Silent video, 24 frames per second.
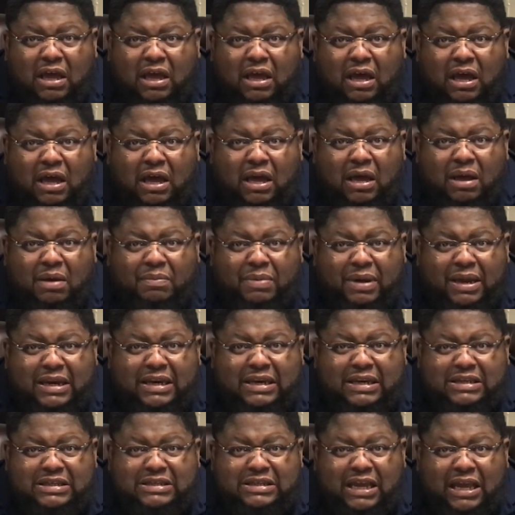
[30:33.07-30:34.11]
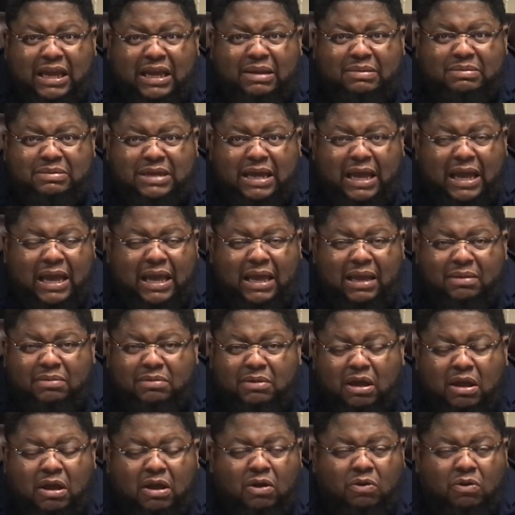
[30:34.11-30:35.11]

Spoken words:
But at the same time,